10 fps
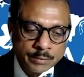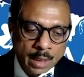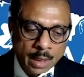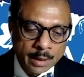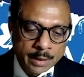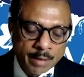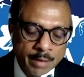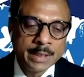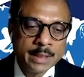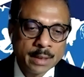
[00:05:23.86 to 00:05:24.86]

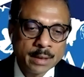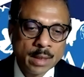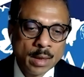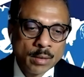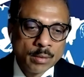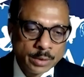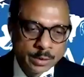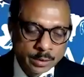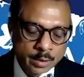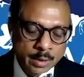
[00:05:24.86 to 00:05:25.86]
every year we
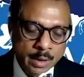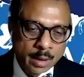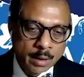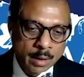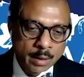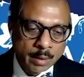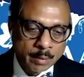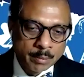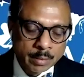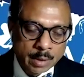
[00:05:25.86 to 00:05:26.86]
do
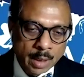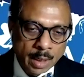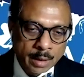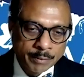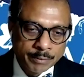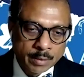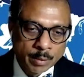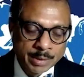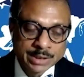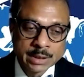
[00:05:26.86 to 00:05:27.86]
a lot of
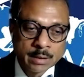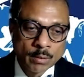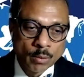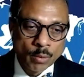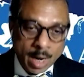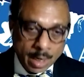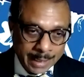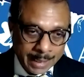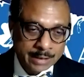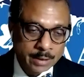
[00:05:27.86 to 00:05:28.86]
obesity walk
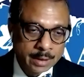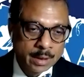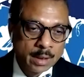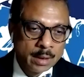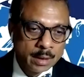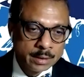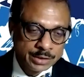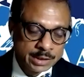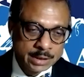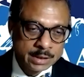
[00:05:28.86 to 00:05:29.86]
actually in the
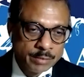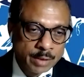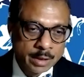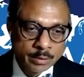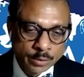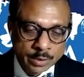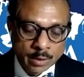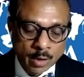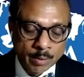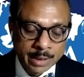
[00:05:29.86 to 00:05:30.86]
cities where you do the
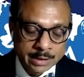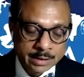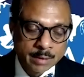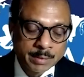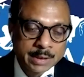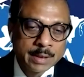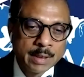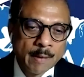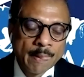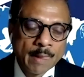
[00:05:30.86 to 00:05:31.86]
Global Healthcare Summit,
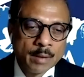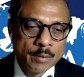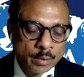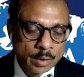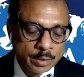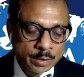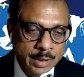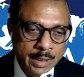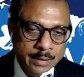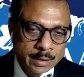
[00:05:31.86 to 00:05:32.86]
and we're going to do
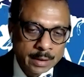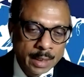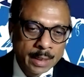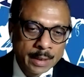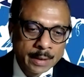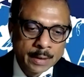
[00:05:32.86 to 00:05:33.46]
that. And